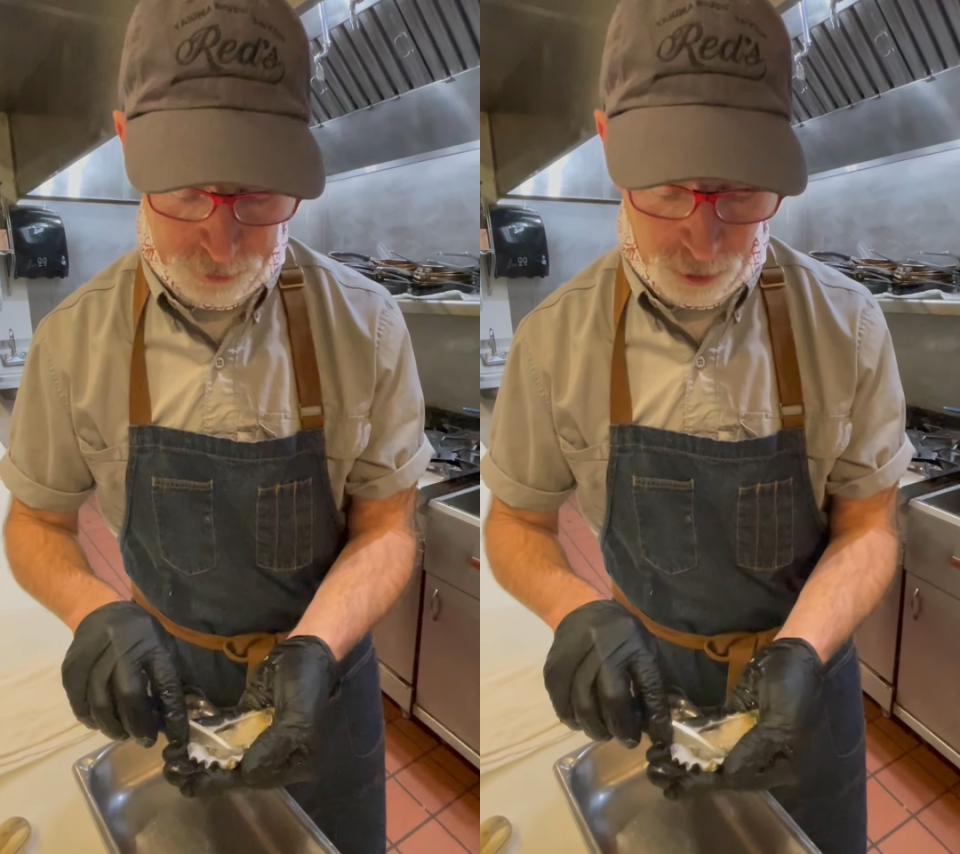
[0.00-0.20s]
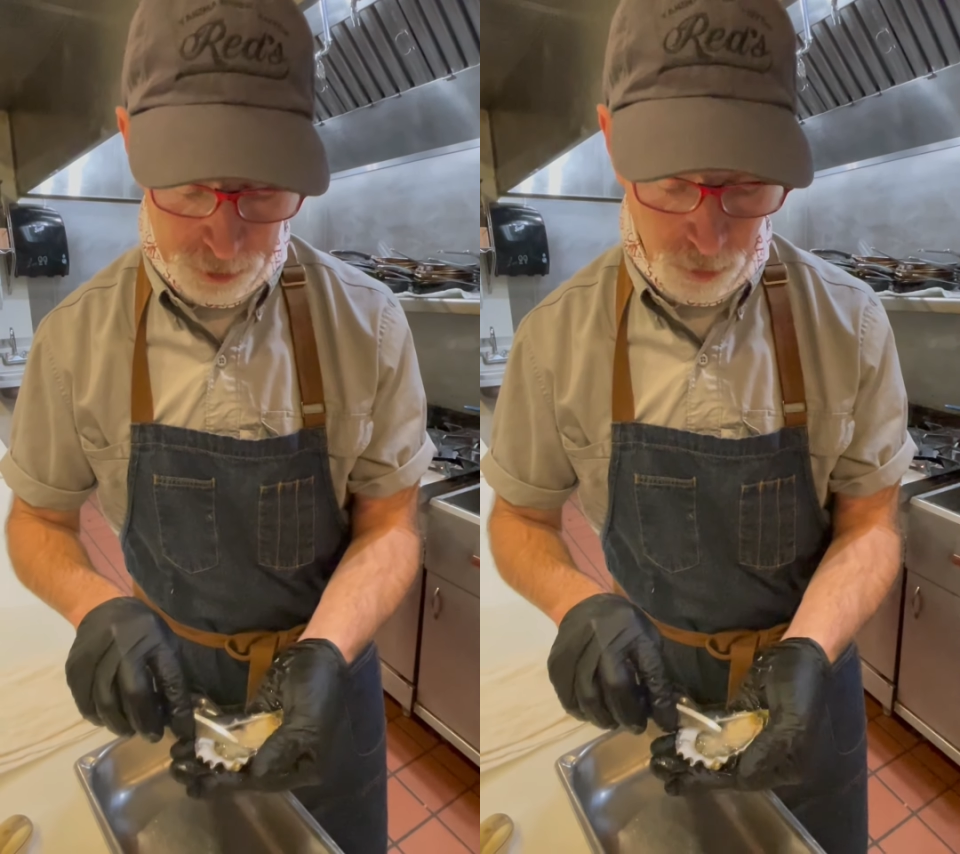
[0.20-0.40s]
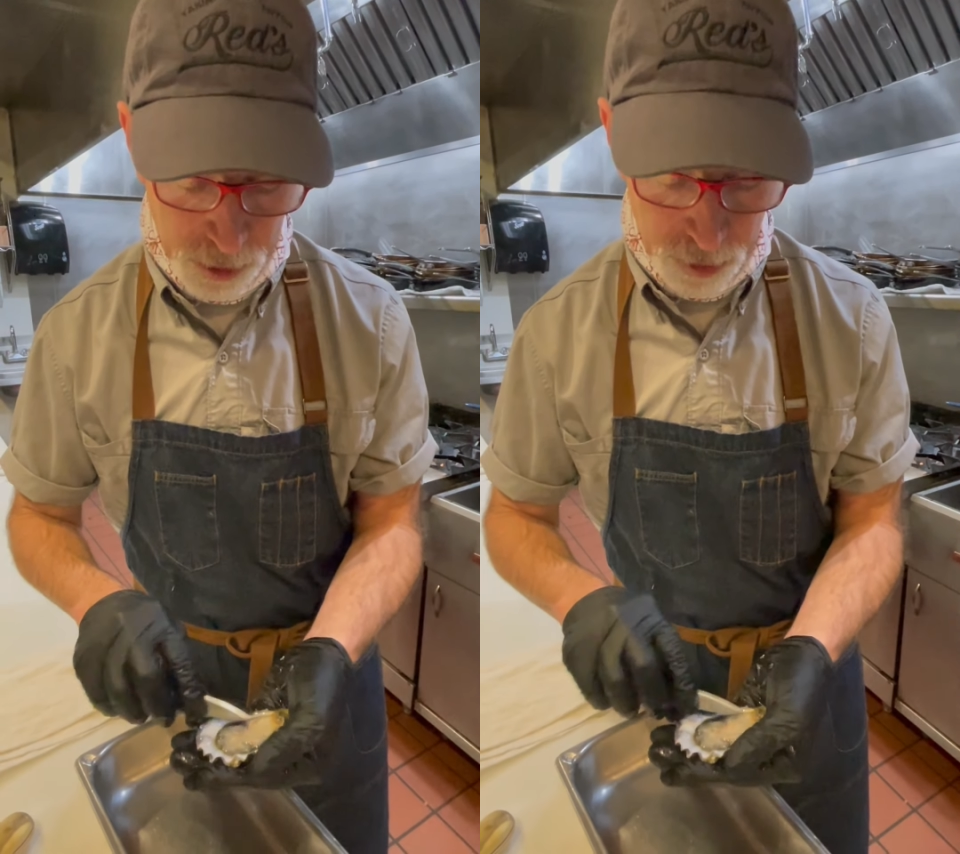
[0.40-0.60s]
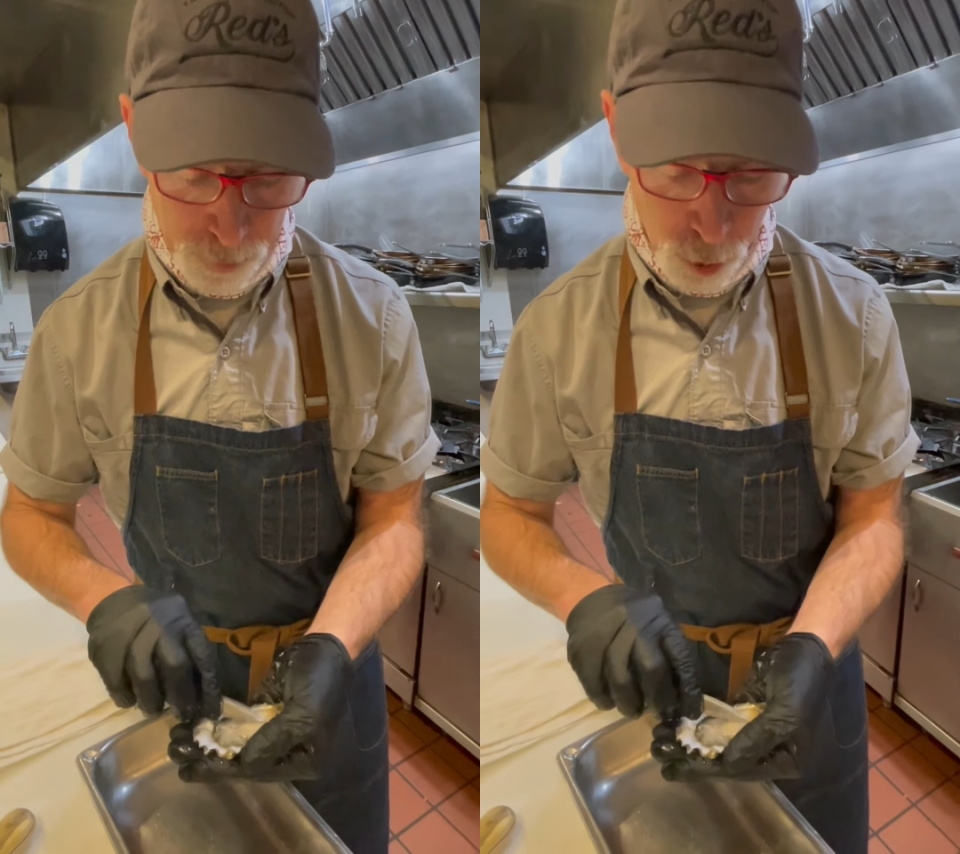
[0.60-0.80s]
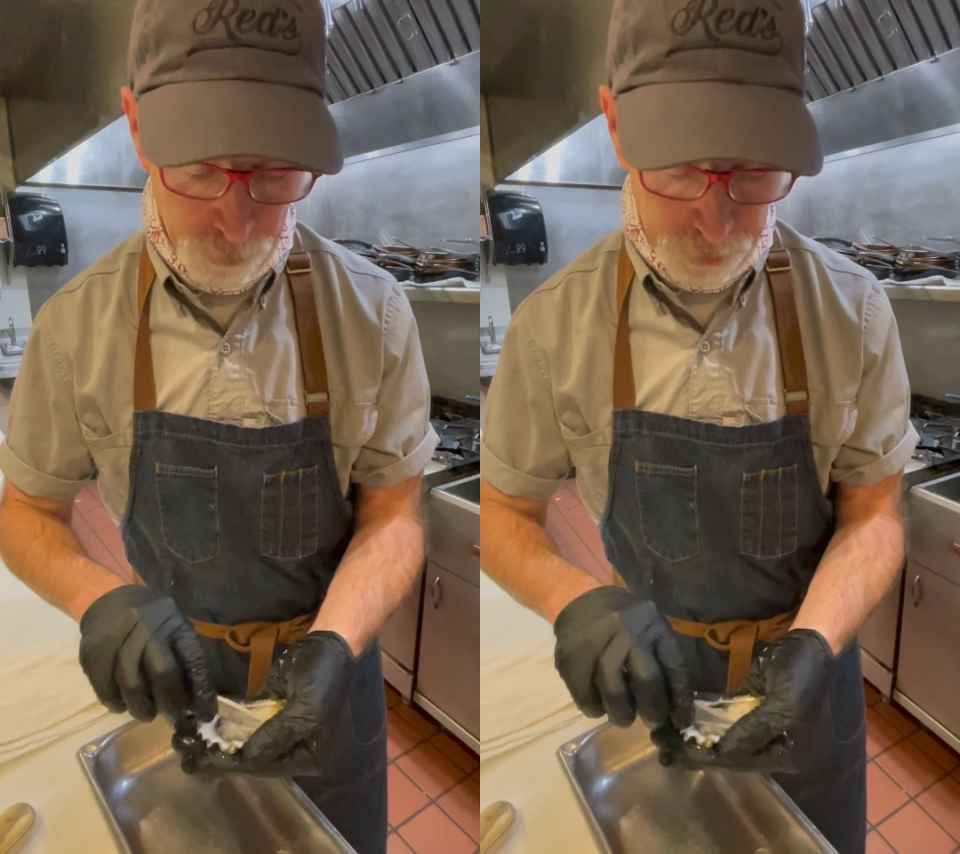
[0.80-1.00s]
also another
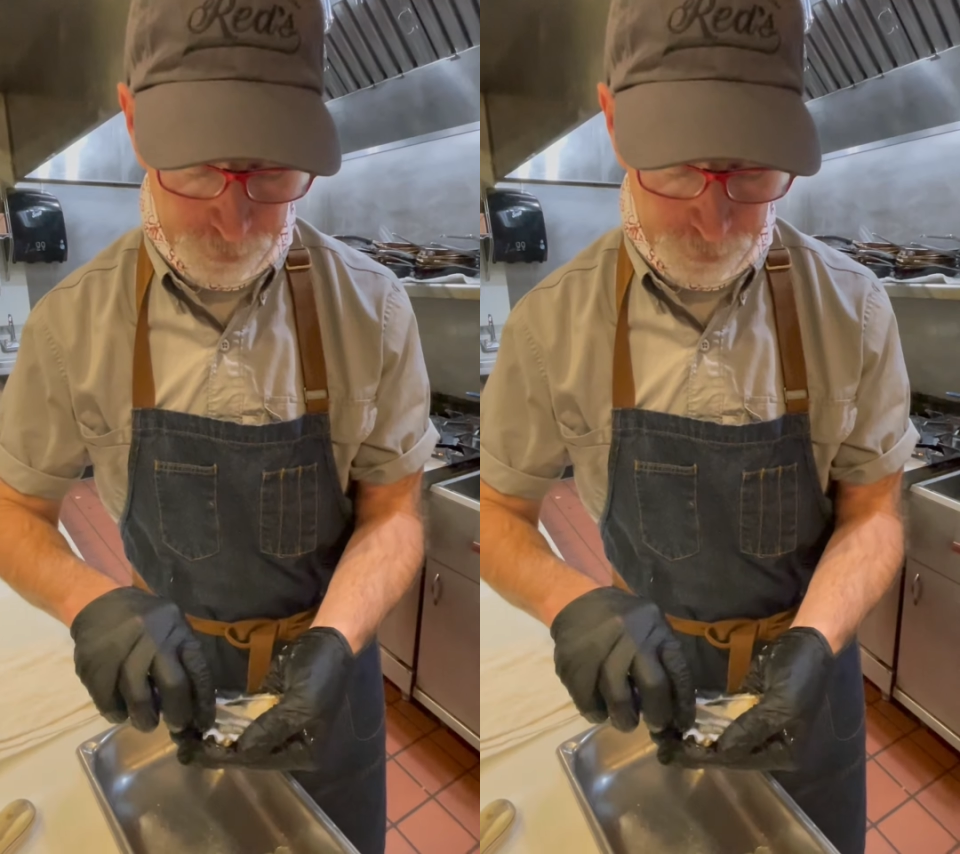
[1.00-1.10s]
move if